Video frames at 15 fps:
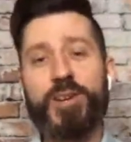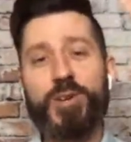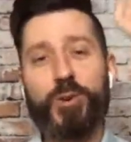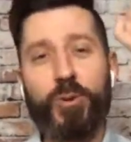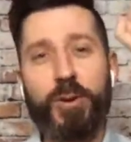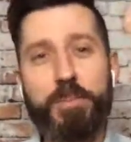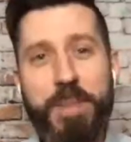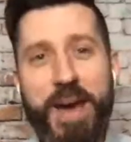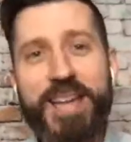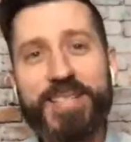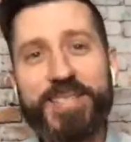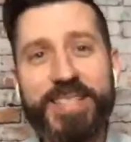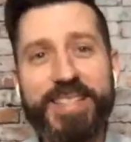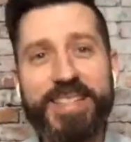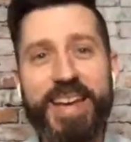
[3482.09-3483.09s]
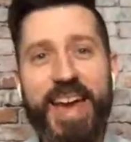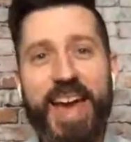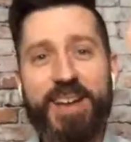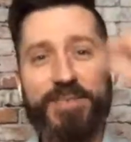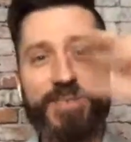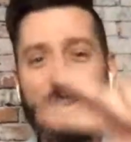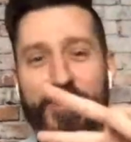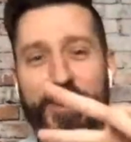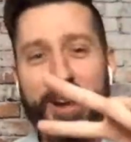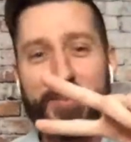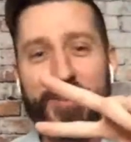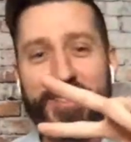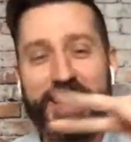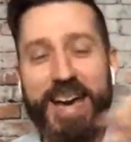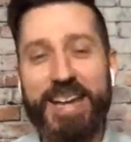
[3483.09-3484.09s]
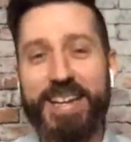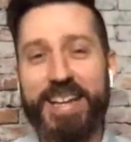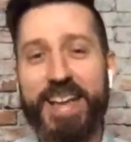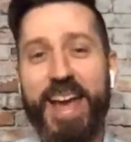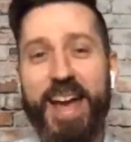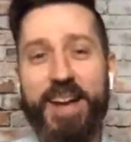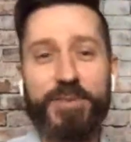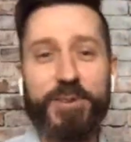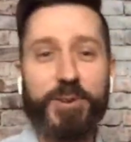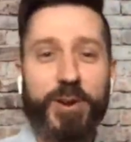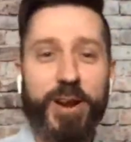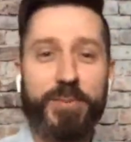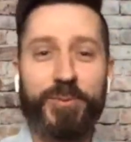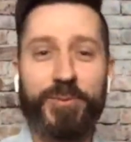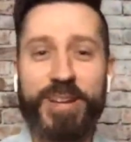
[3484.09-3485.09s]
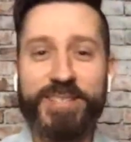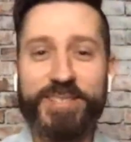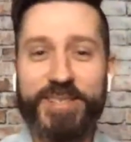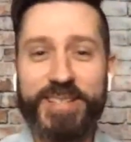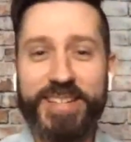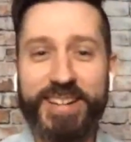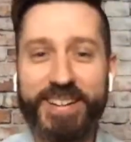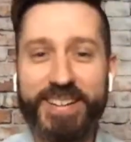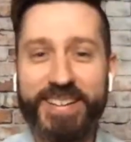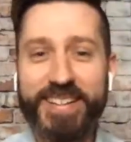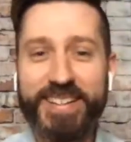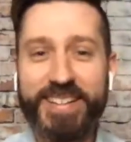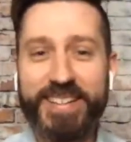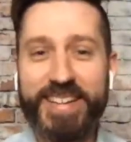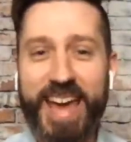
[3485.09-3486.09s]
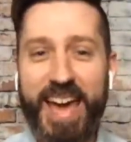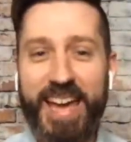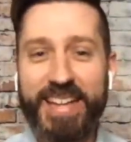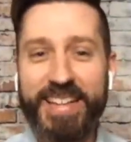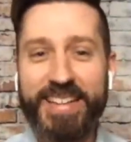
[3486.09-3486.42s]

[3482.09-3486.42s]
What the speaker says: You're amazing. Have an incredible night. Have an incredible rest of the year. Good night.